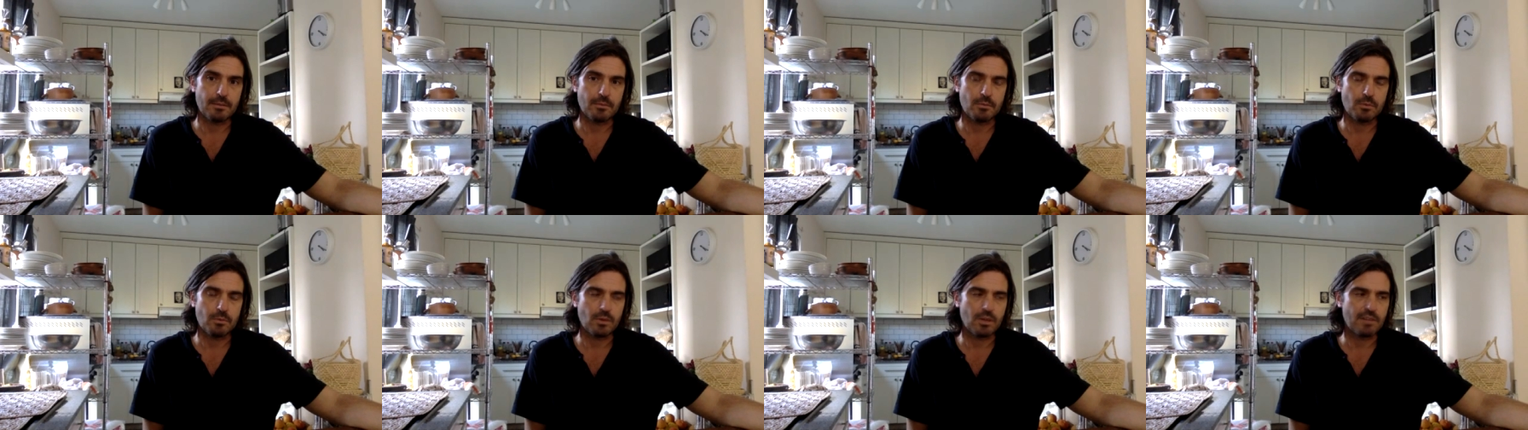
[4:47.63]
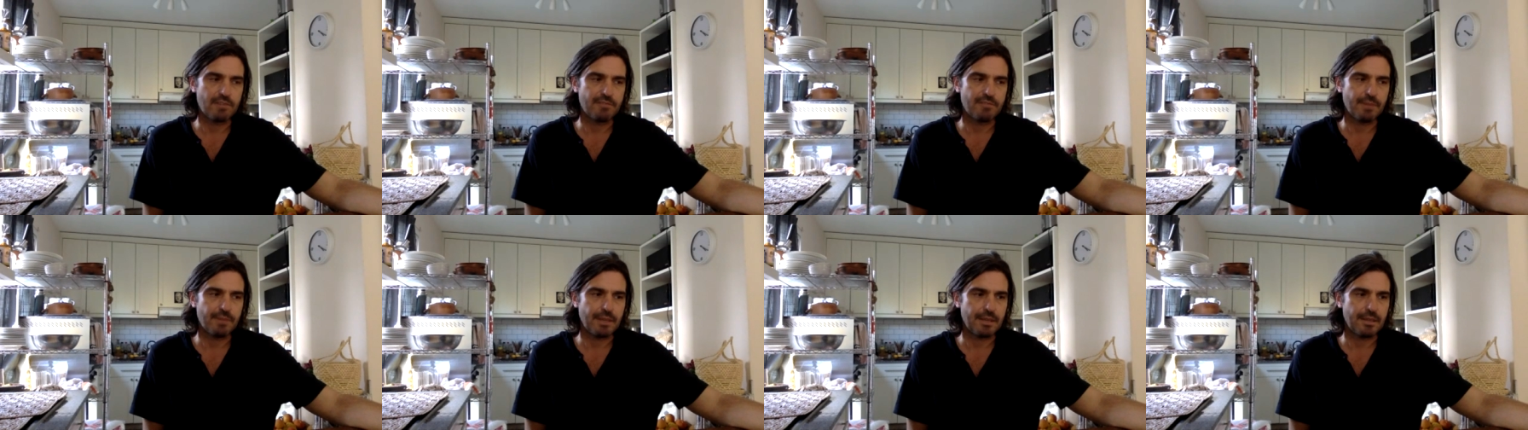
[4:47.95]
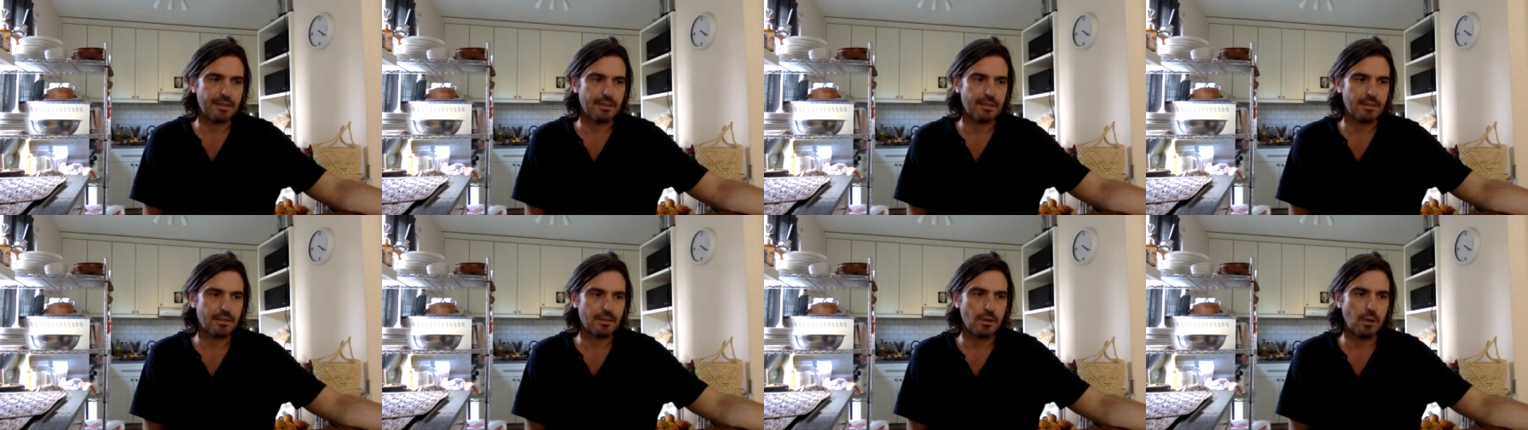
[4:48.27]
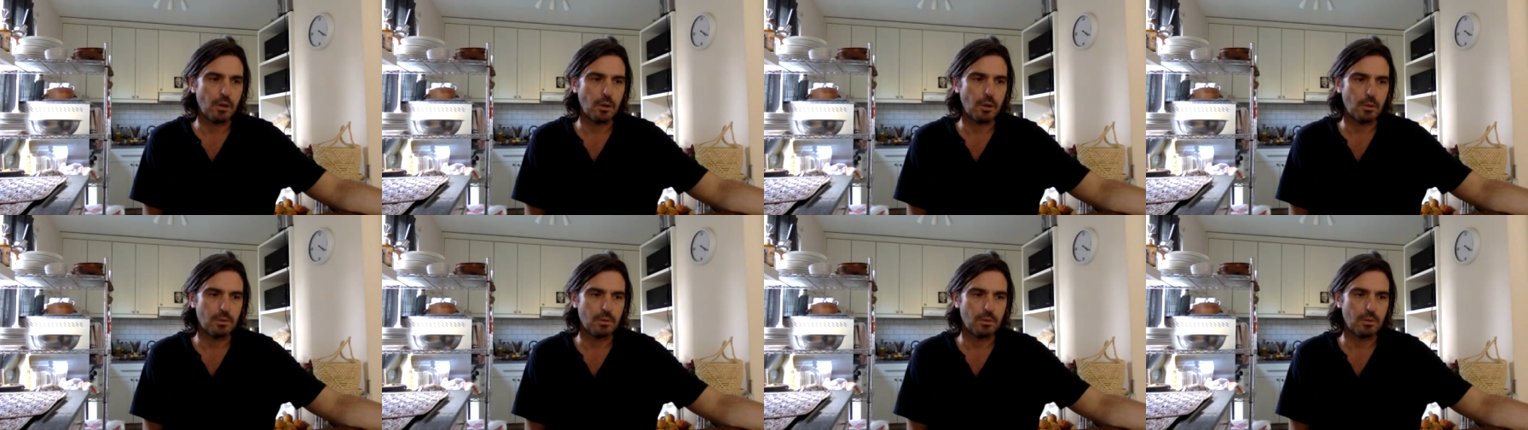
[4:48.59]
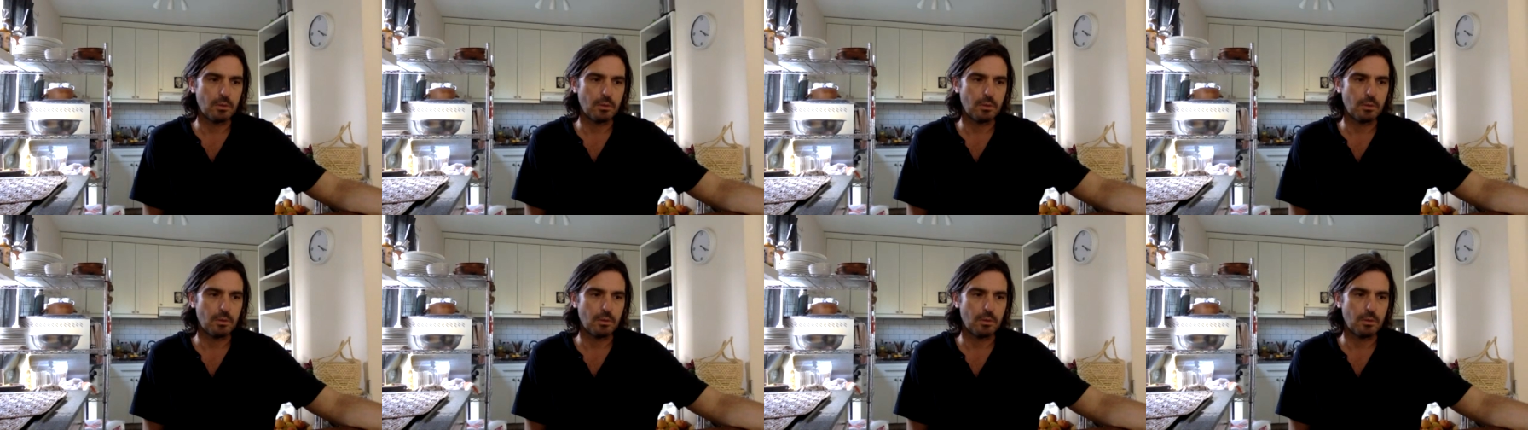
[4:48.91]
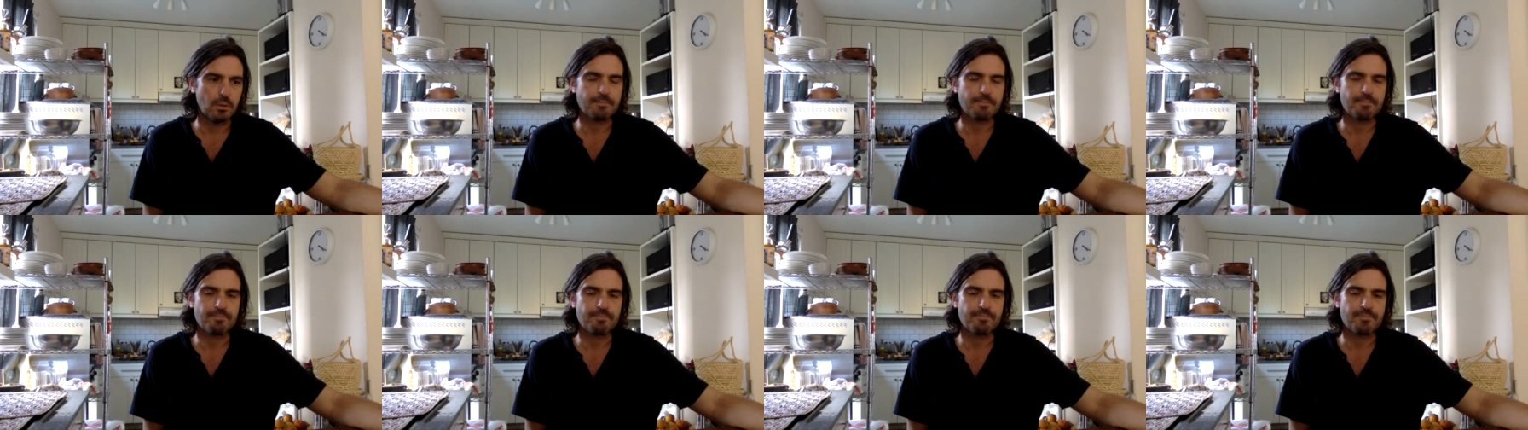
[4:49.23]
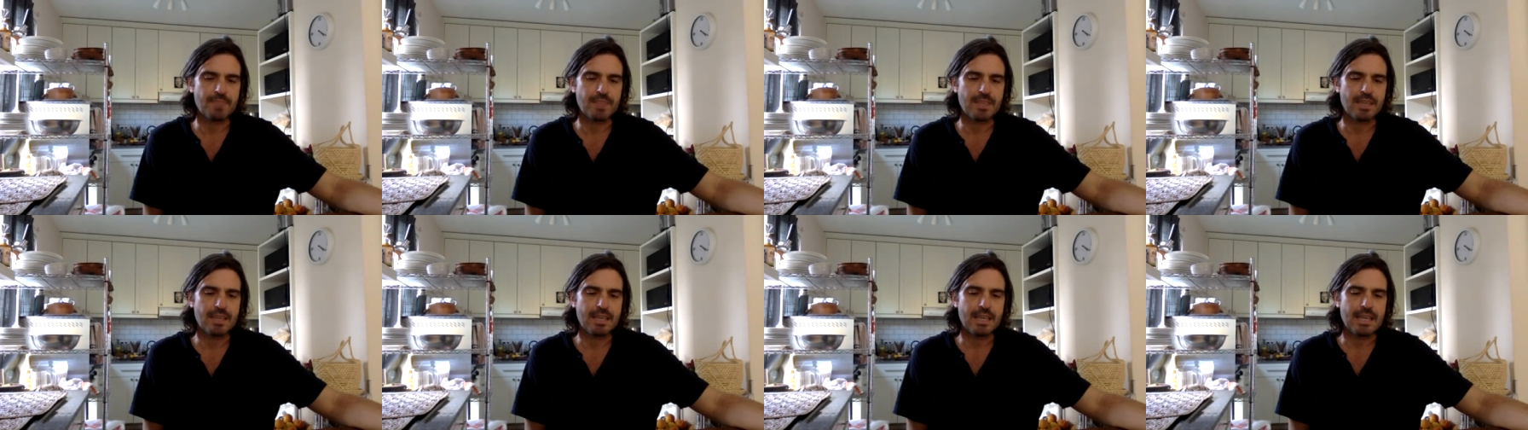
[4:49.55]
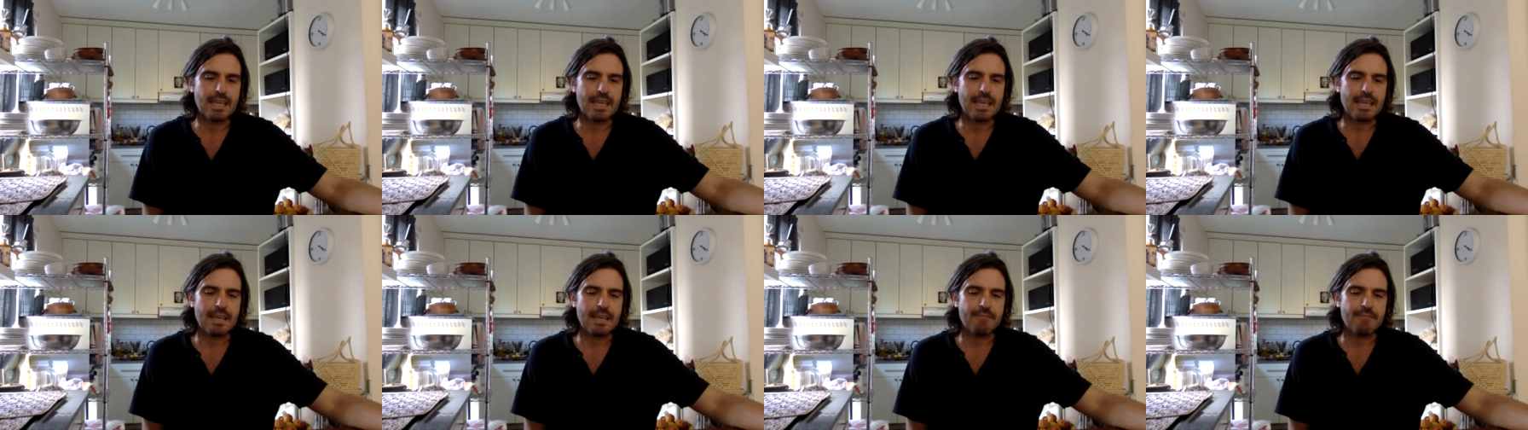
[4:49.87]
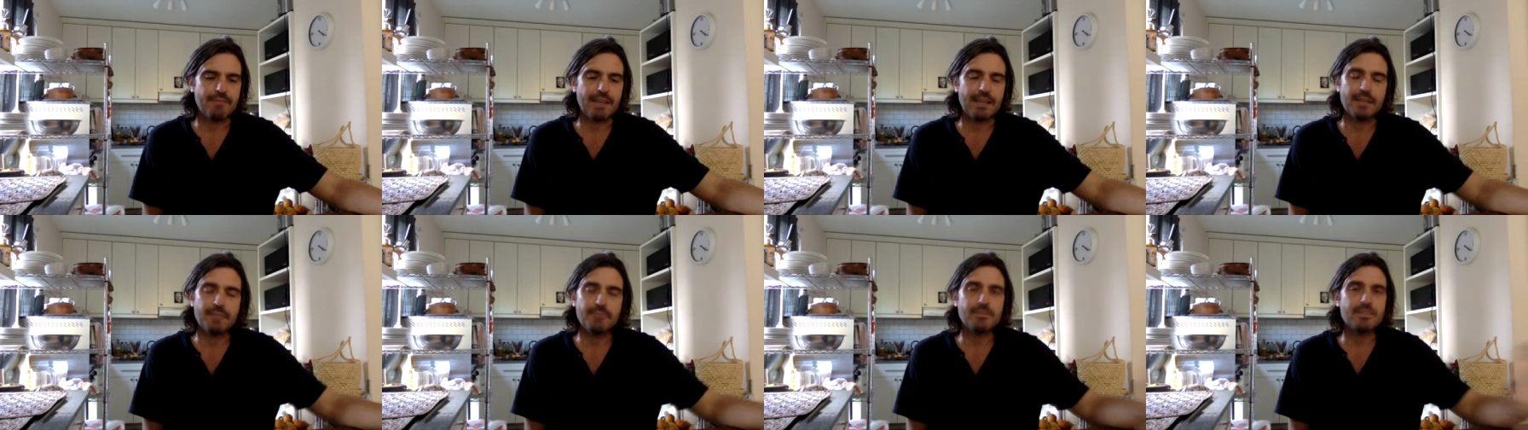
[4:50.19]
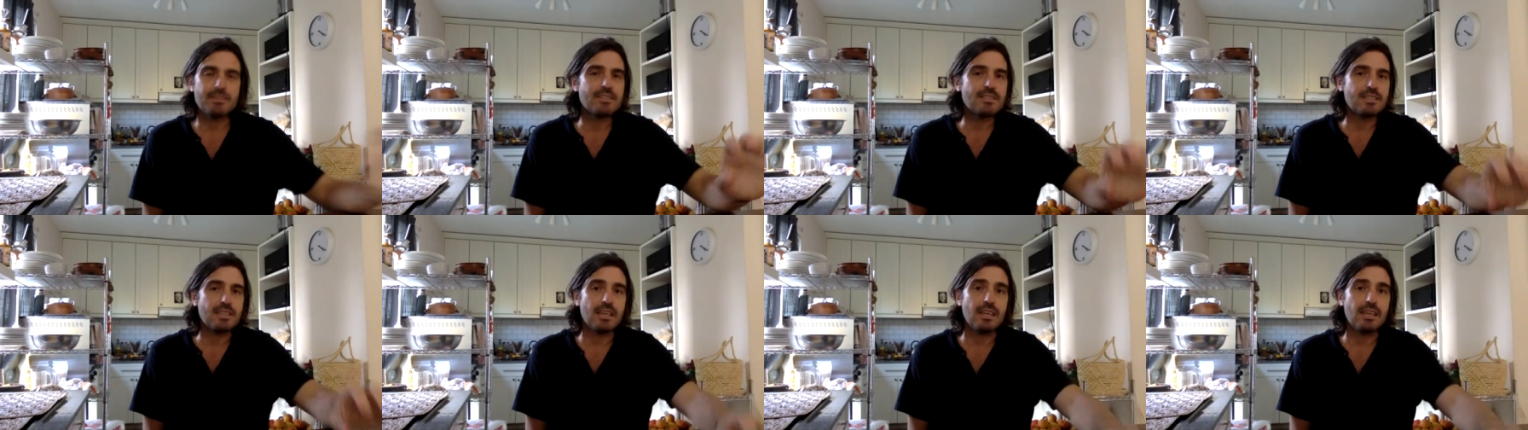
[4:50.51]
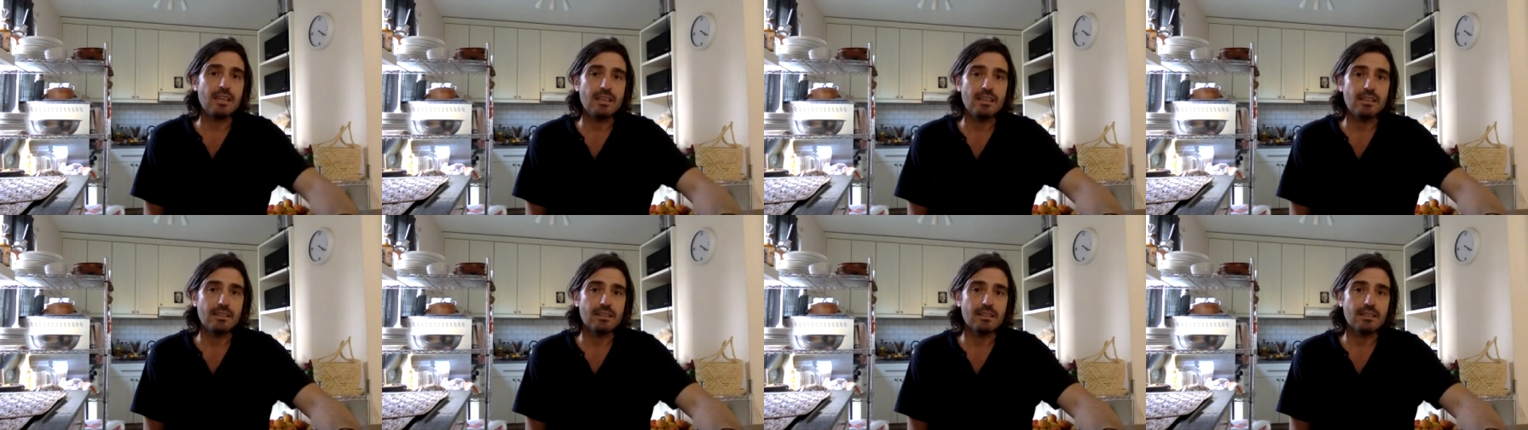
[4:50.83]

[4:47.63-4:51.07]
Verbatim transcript: one of my goals vitamin c